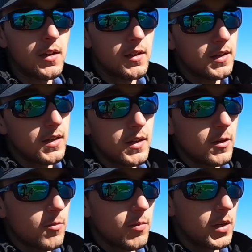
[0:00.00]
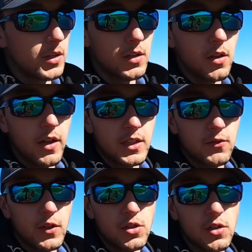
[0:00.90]
but you know, that's
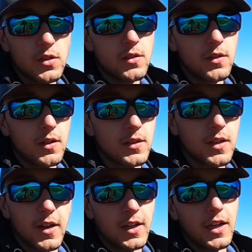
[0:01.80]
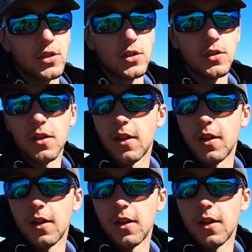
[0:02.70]
fishing, it's not catching.